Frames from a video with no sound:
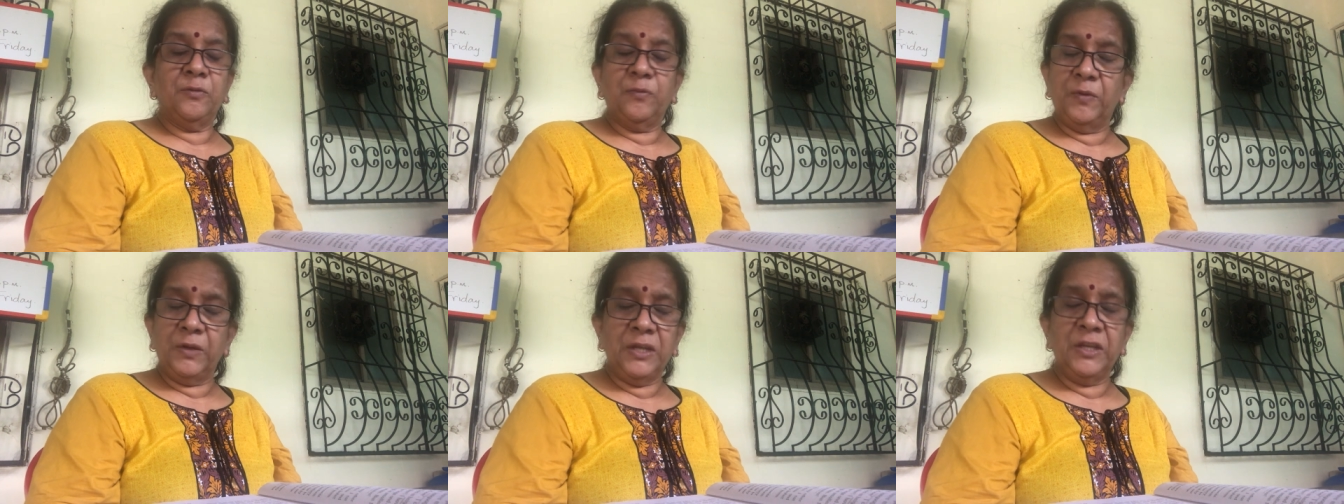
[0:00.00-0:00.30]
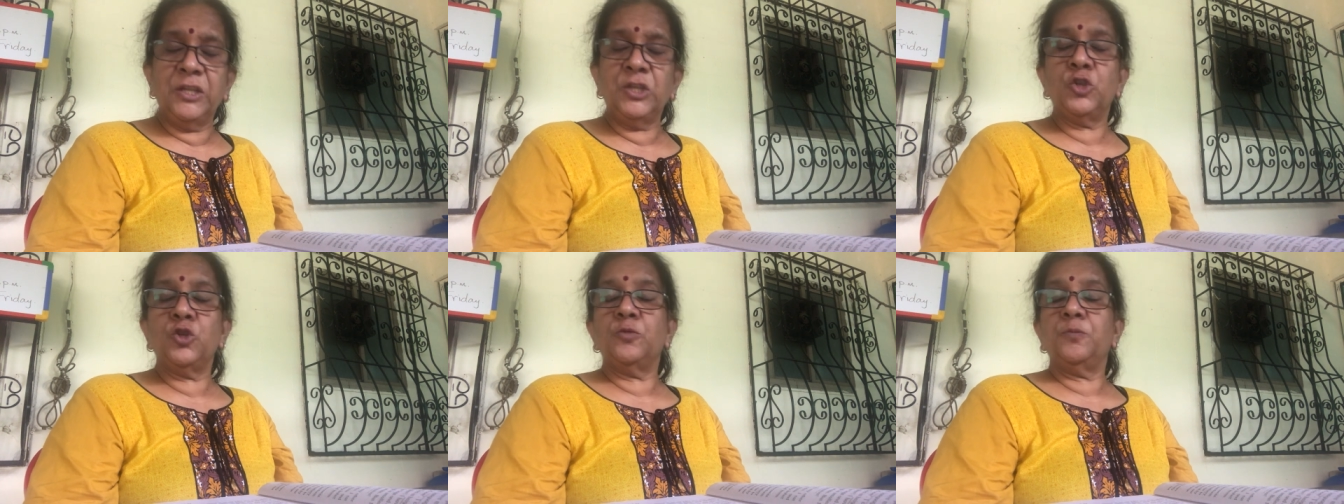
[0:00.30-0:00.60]

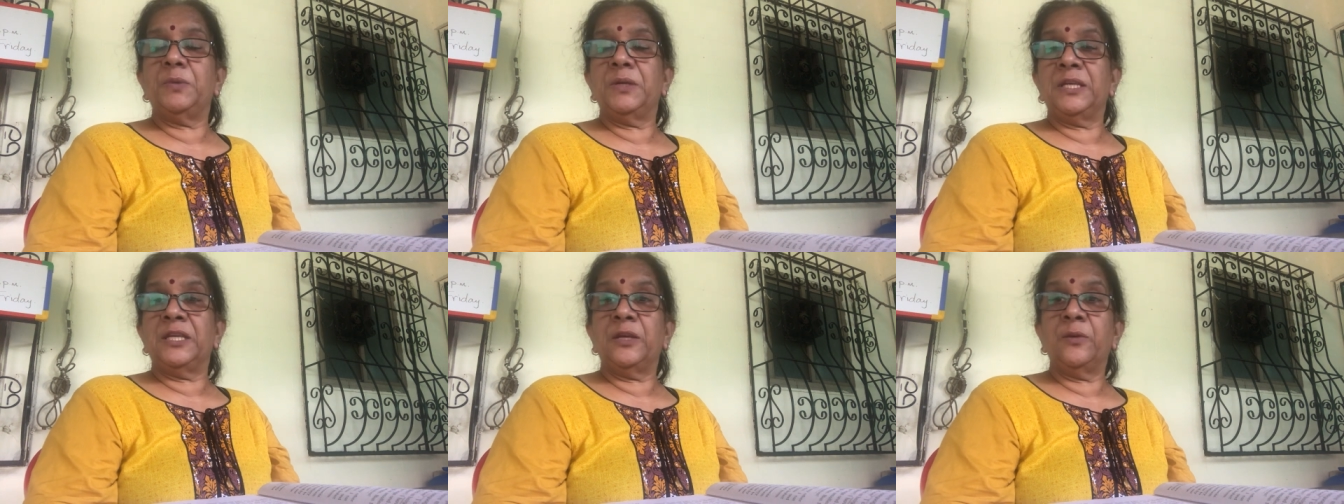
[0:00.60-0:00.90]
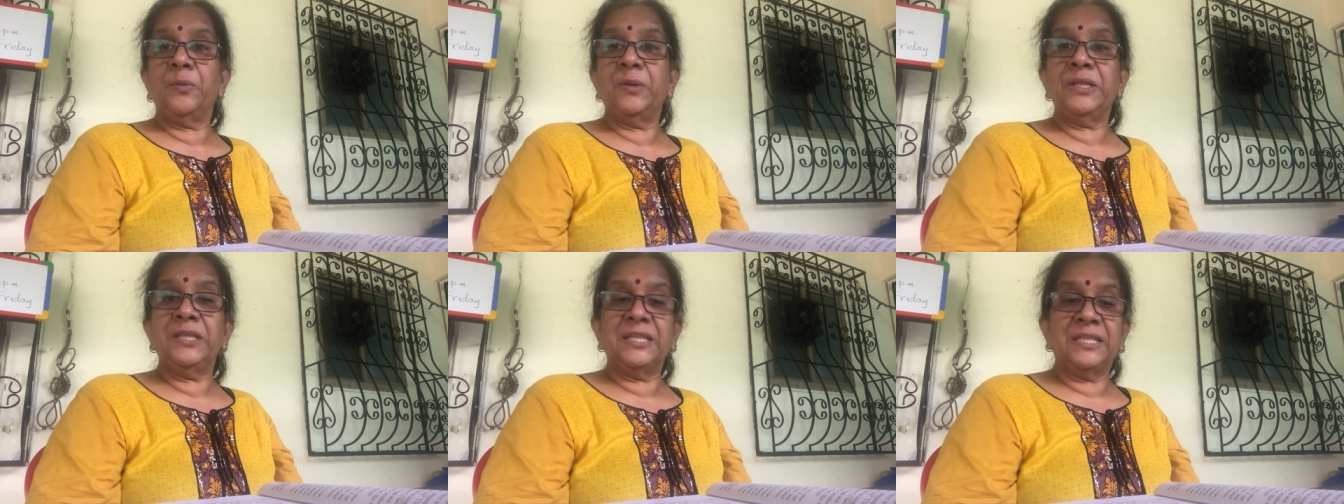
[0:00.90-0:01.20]
we should be
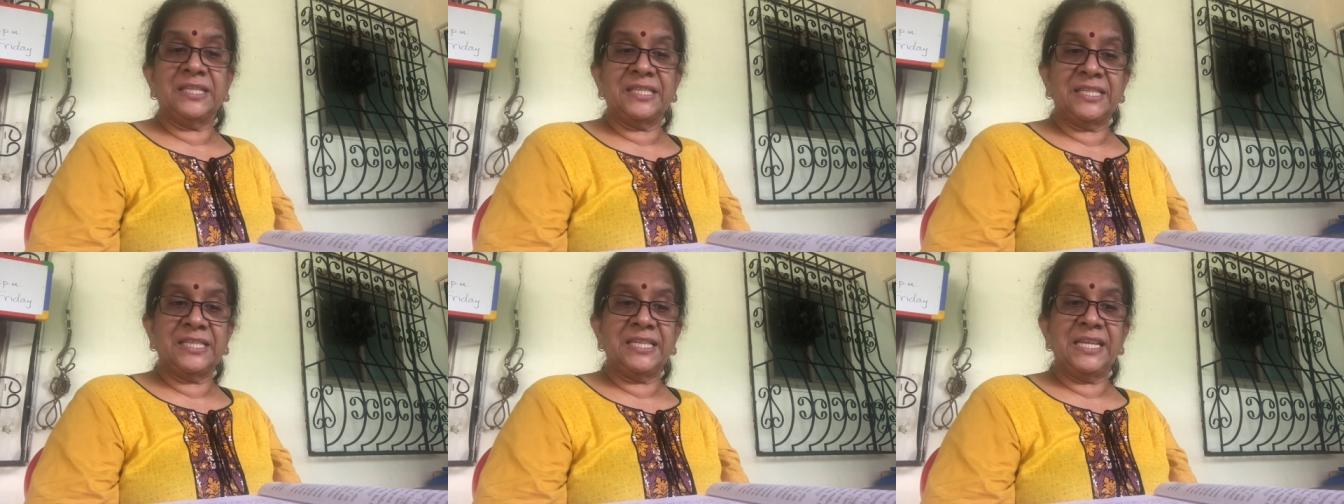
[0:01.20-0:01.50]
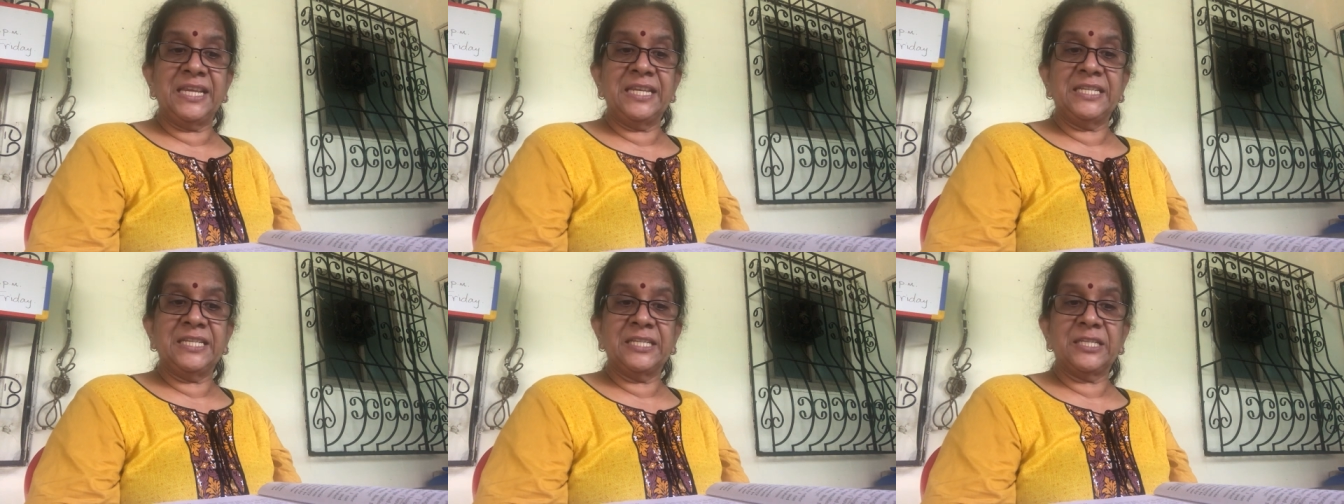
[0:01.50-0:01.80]
given the
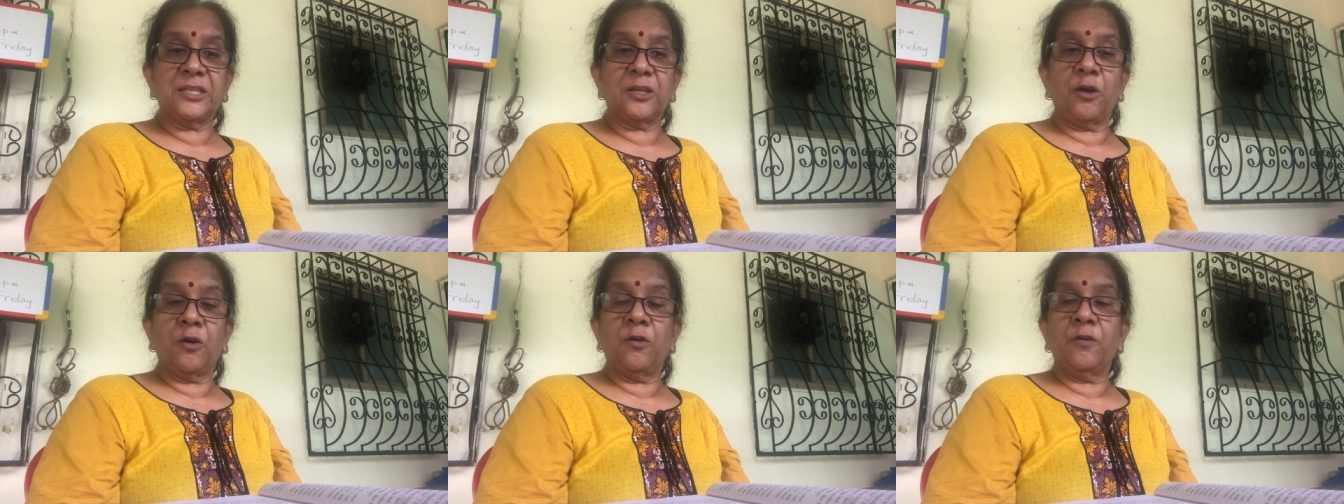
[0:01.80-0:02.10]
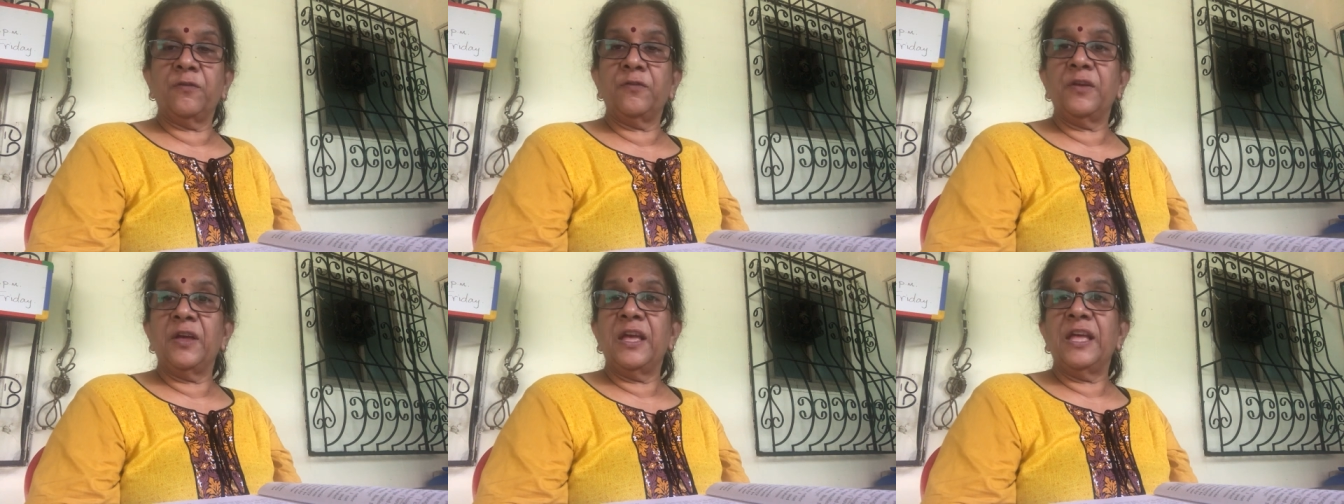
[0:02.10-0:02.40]
status of